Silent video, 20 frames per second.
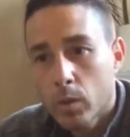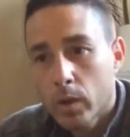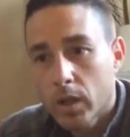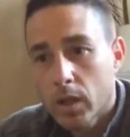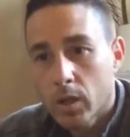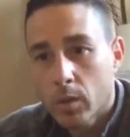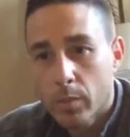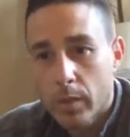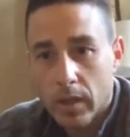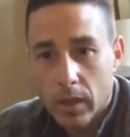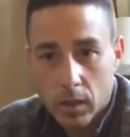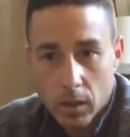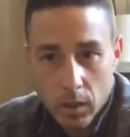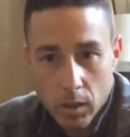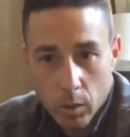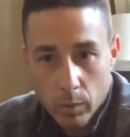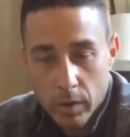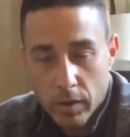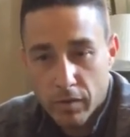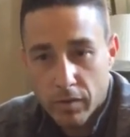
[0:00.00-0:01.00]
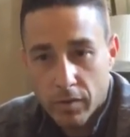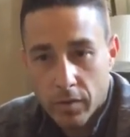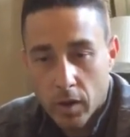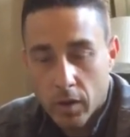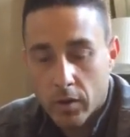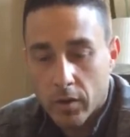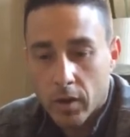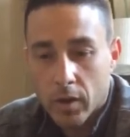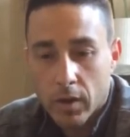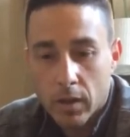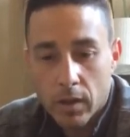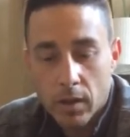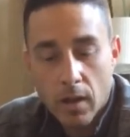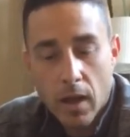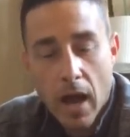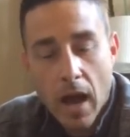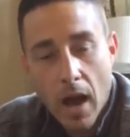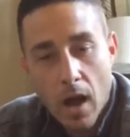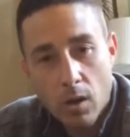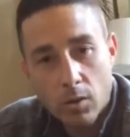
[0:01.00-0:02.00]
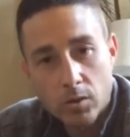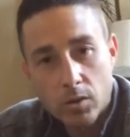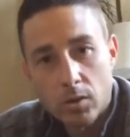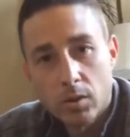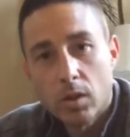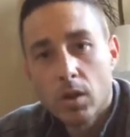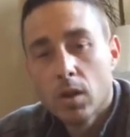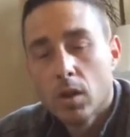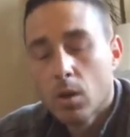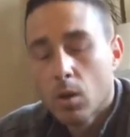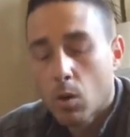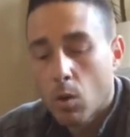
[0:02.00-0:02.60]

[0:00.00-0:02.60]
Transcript: We need to bring a little bit further into the house